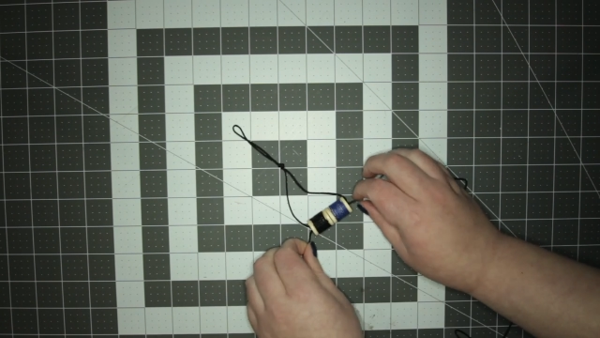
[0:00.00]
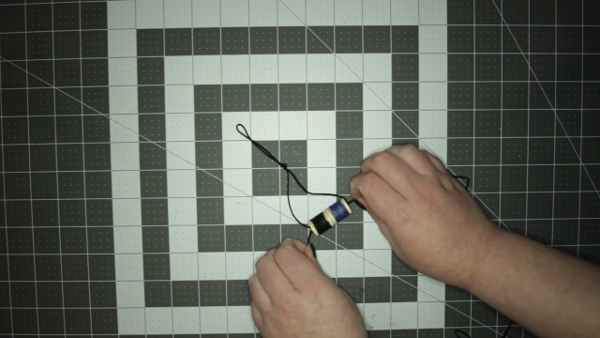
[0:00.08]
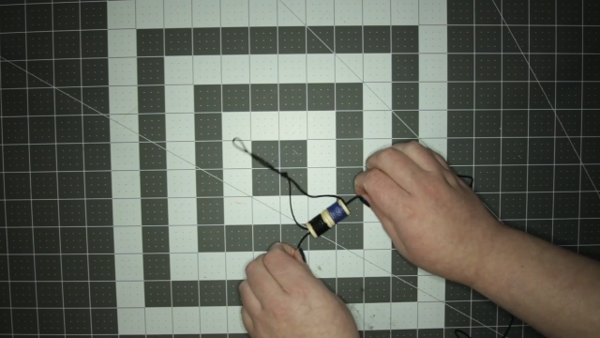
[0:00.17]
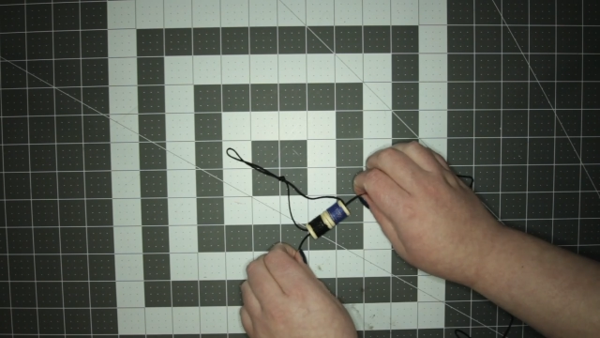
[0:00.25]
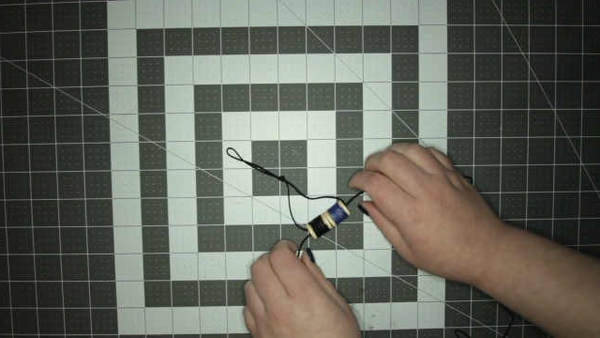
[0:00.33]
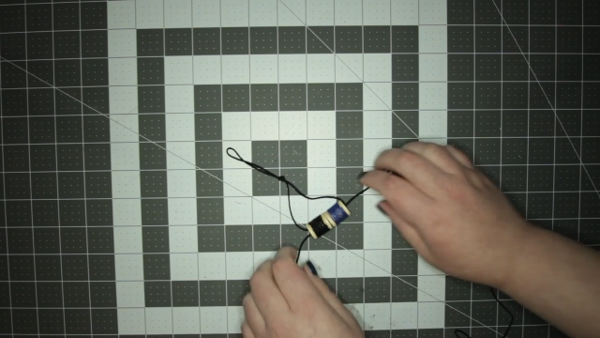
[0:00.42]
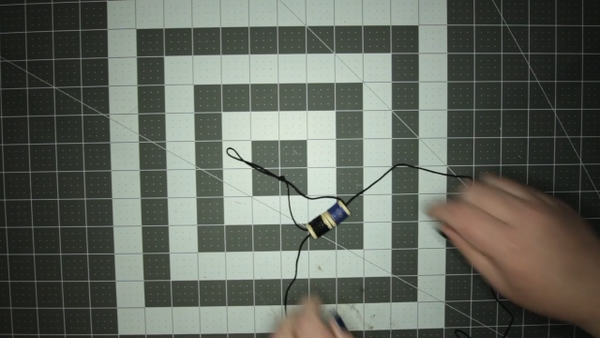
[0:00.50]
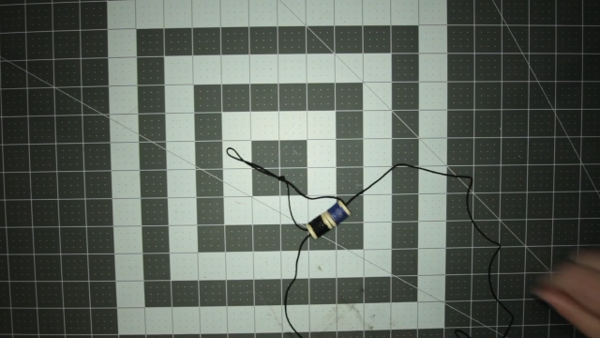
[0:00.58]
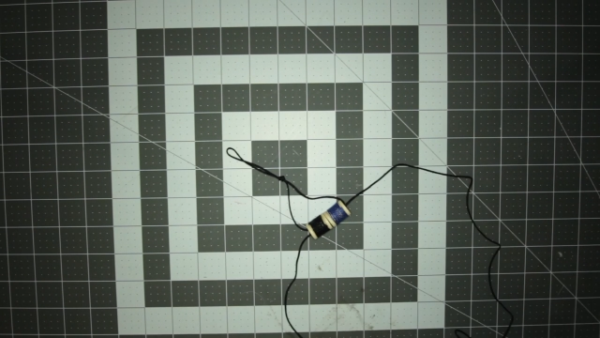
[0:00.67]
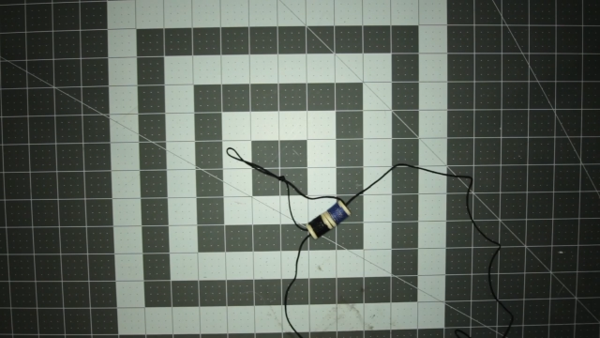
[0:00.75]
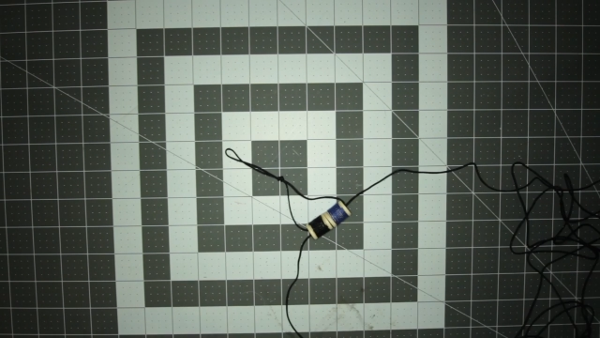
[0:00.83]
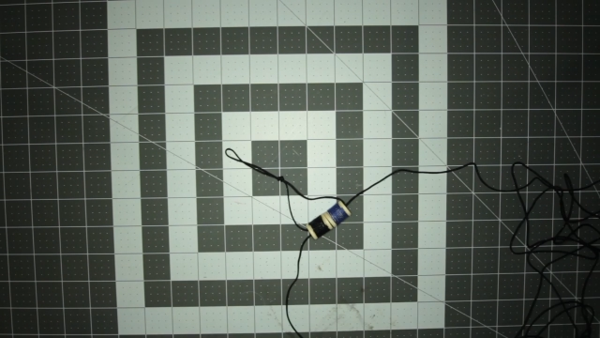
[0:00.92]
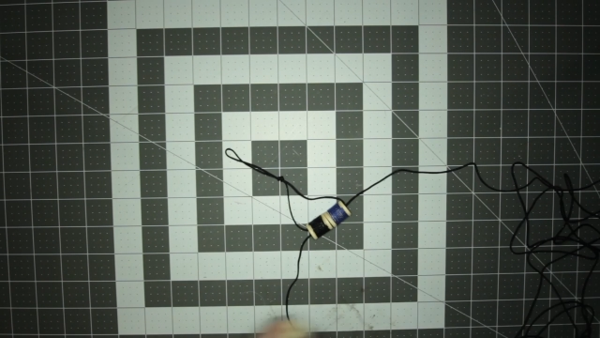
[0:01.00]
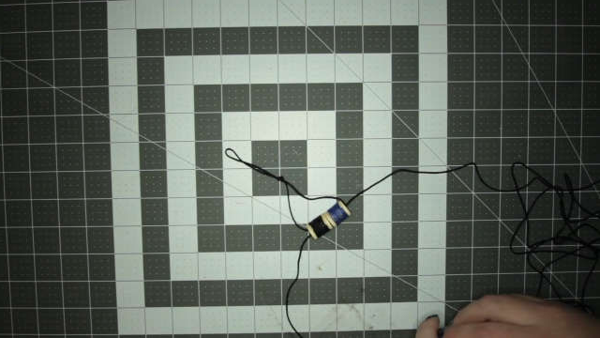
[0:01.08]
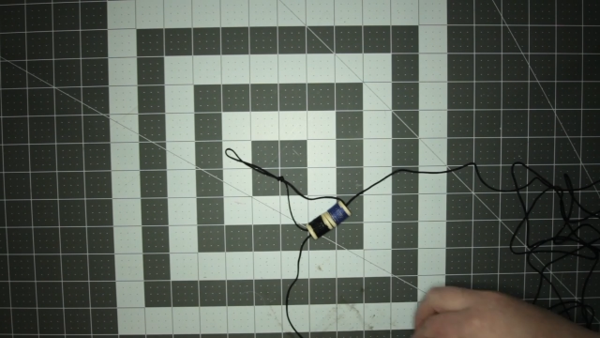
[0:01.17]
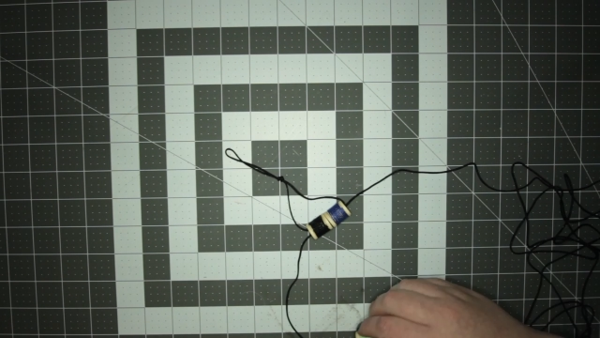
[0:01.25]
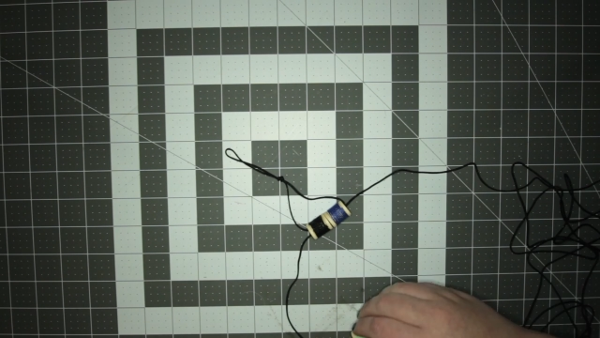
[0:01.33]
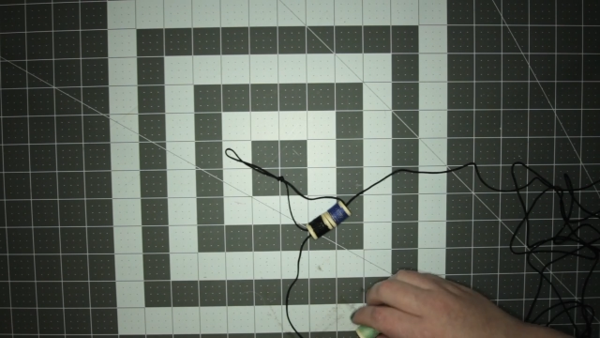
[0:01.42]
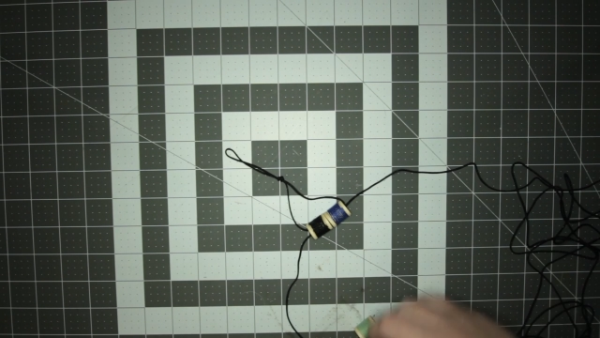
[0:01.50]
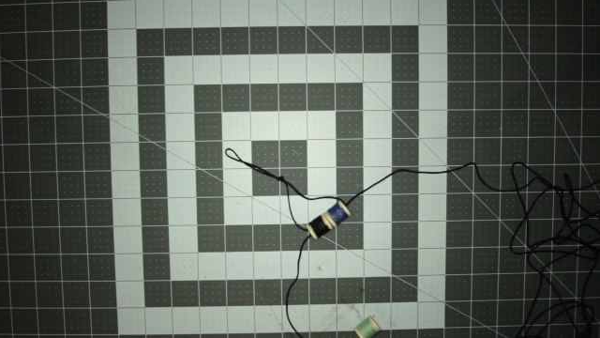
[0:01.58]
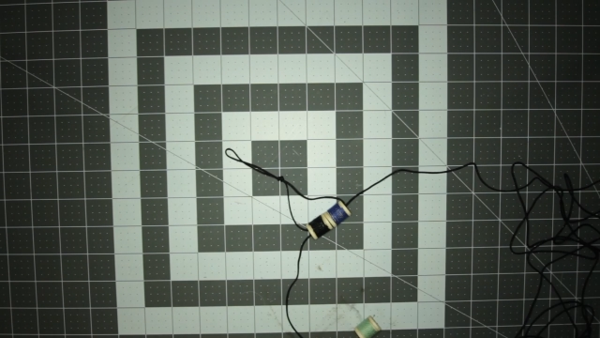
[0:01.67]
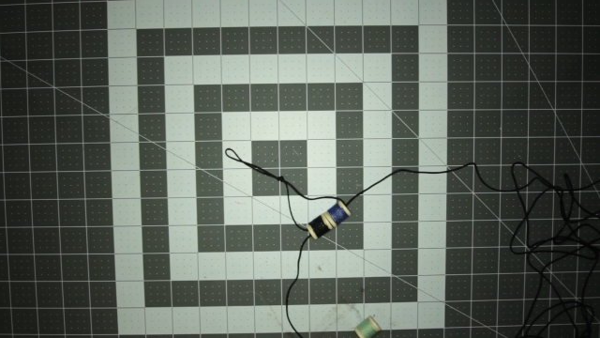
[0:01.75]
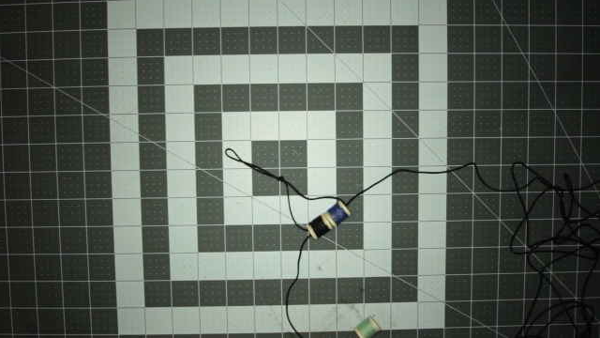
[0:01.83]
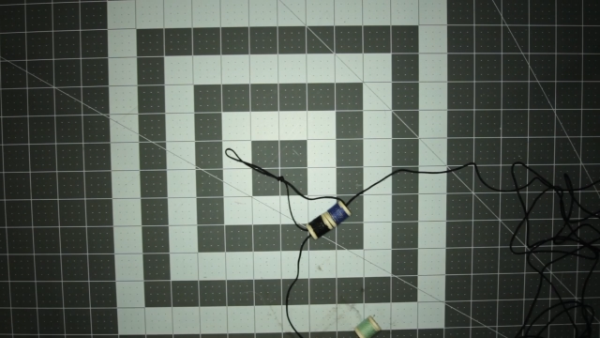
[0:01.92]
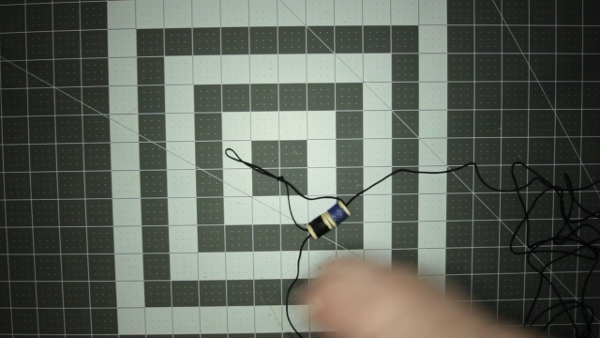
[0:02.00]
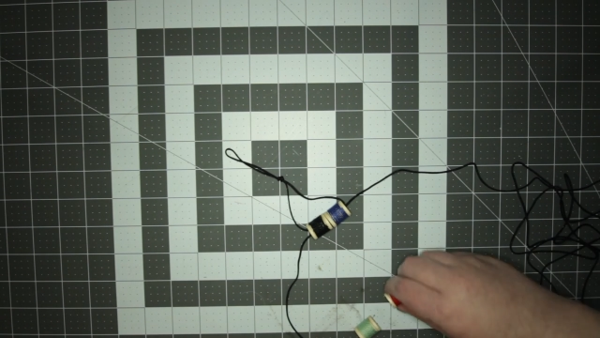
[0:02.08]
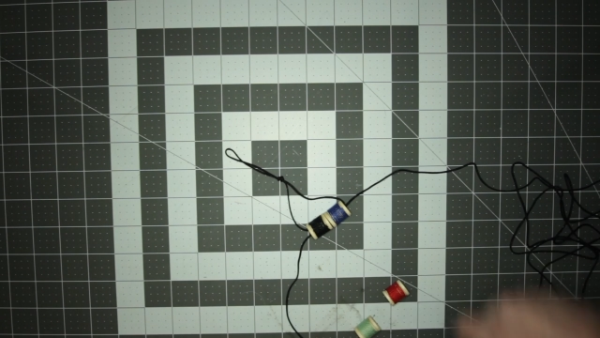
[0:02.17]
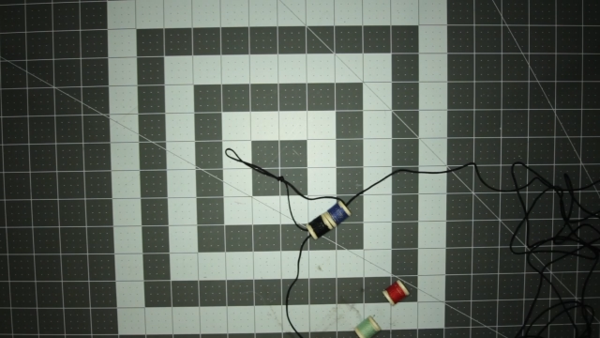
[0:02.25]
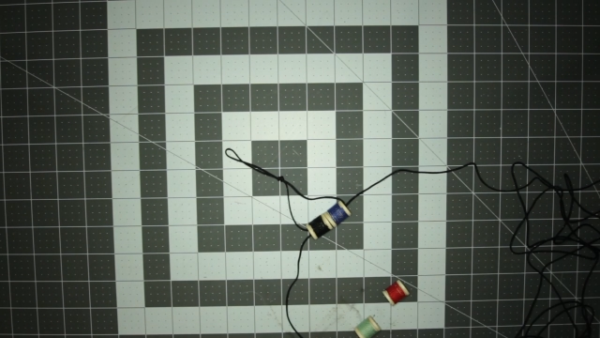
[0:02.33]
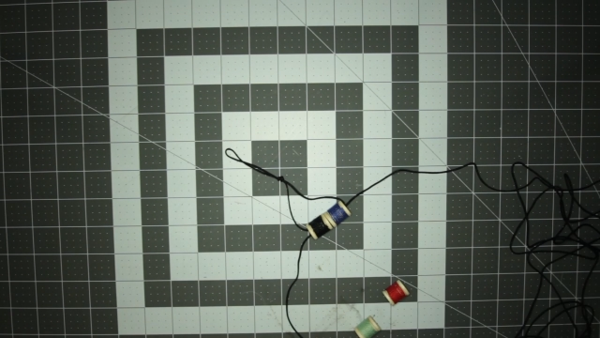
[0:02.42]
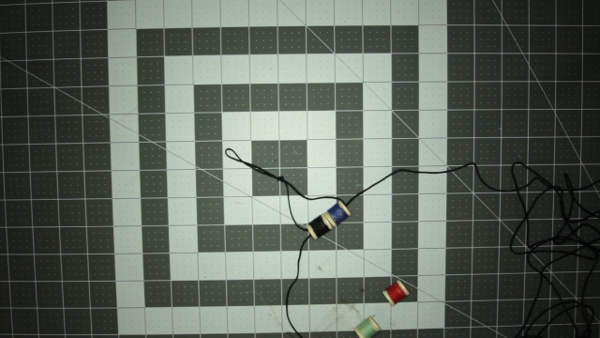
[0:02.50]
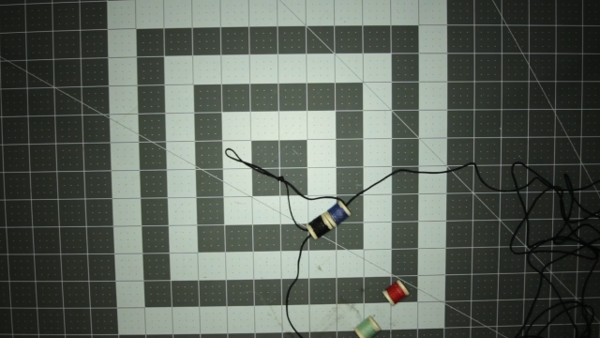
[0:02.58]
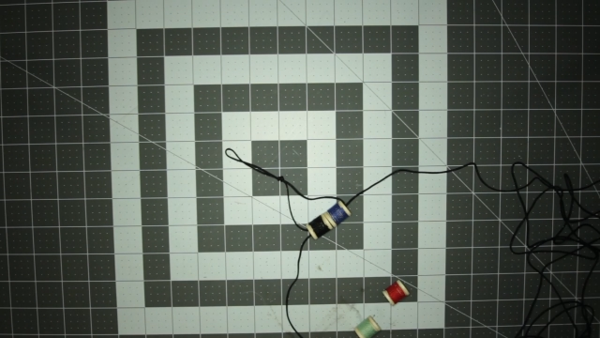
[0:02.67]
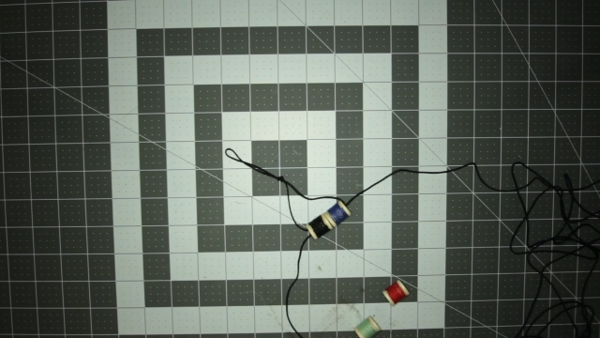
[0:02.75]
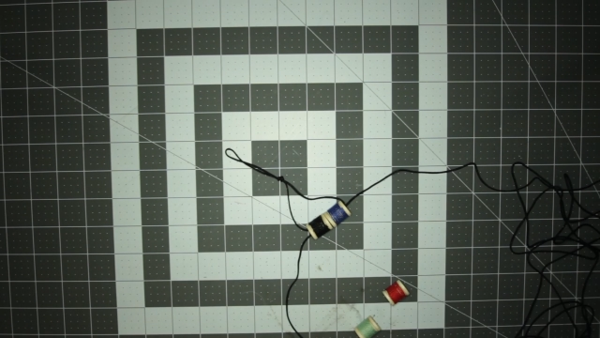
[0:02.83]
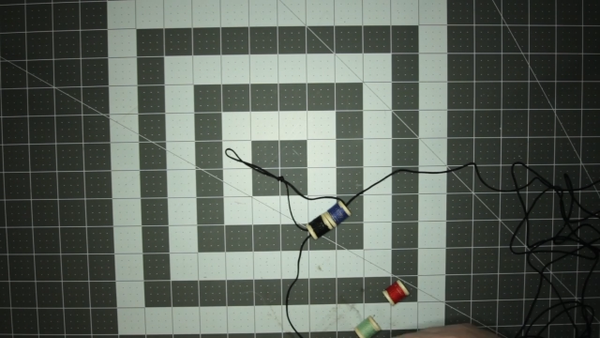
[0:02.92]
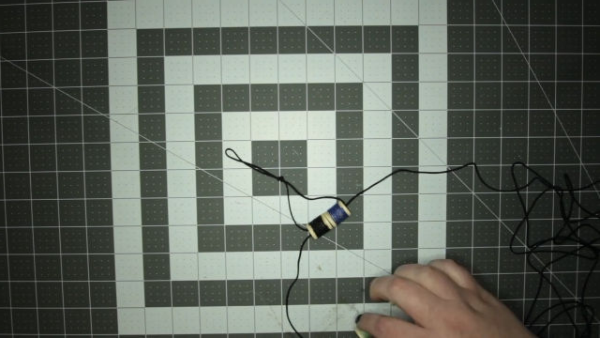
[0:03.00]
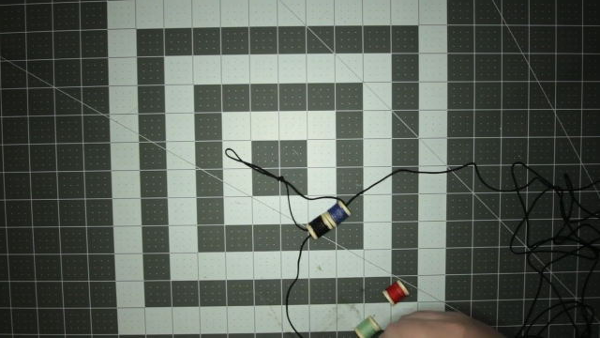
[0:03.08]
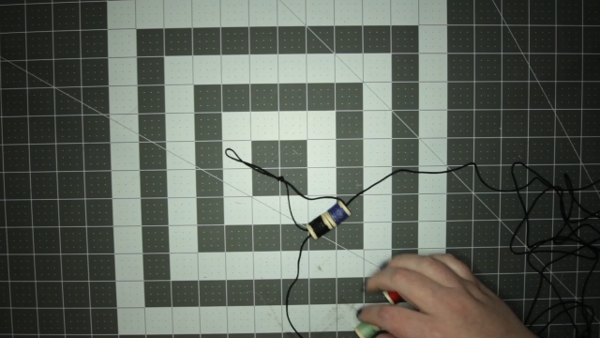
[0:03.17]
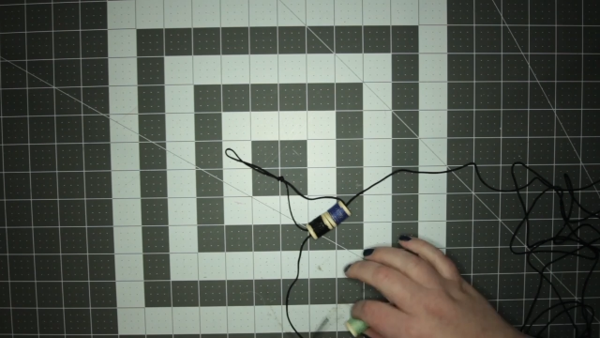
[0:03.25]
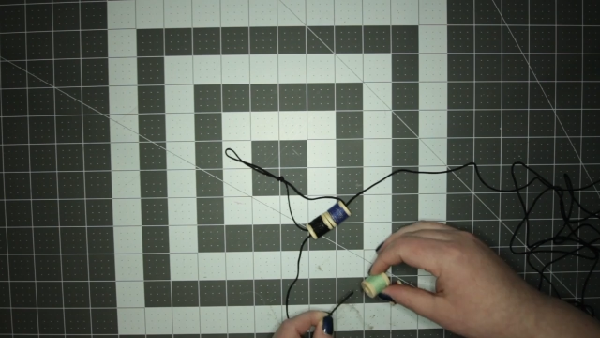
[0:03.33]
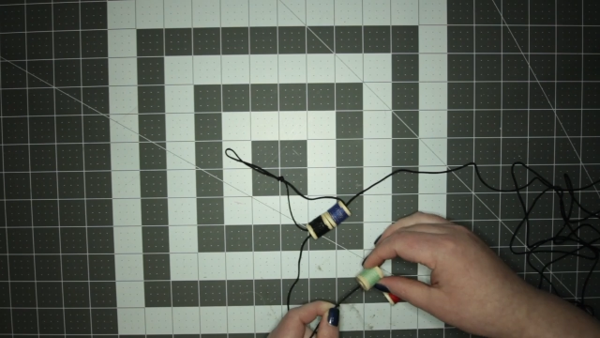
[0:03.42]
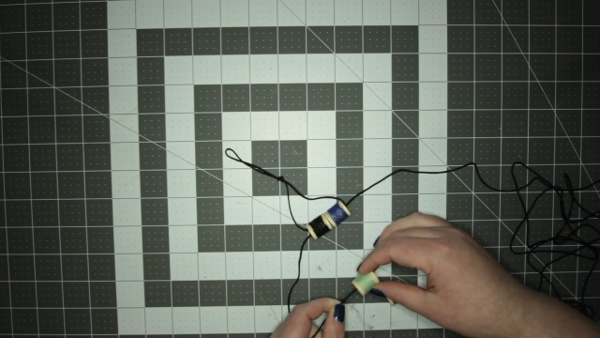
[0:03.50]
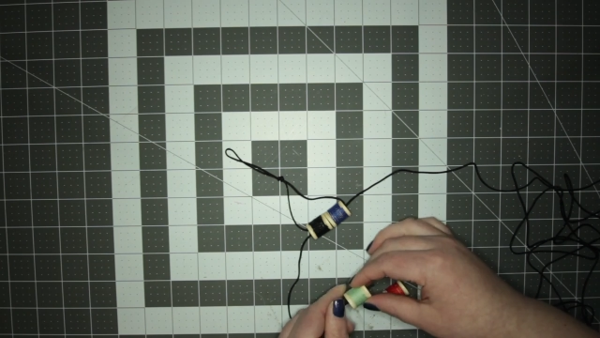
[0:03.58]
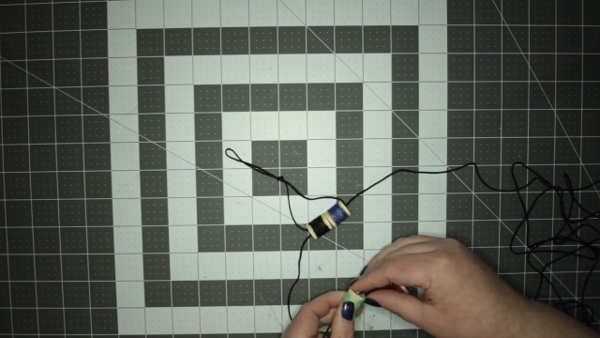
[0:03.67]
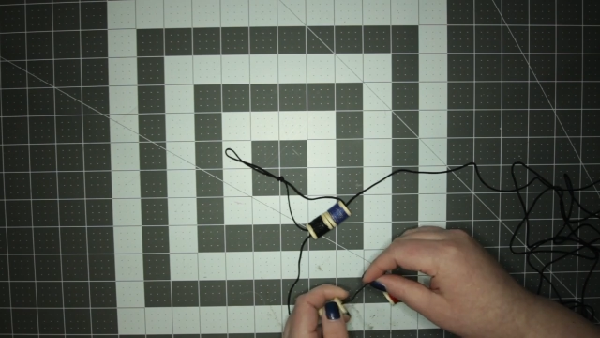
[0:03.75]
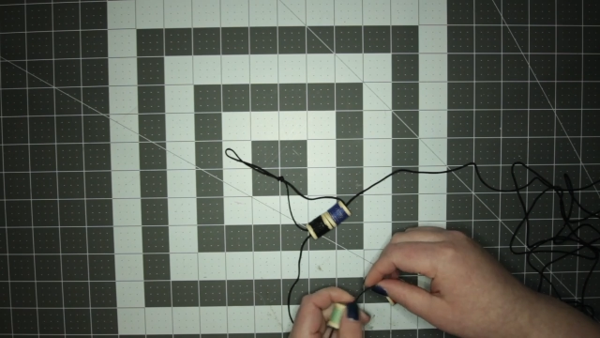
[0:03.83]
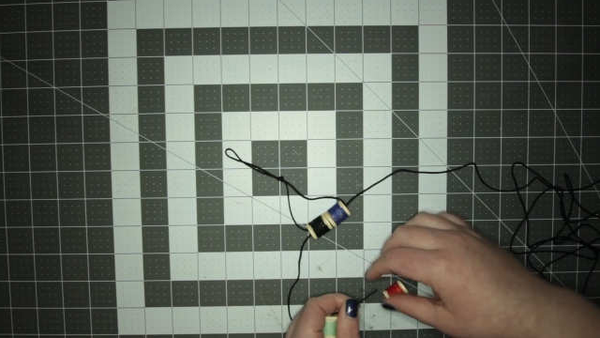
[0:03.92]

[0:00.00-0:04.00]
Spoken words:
No face is visible, so there are no lips to read.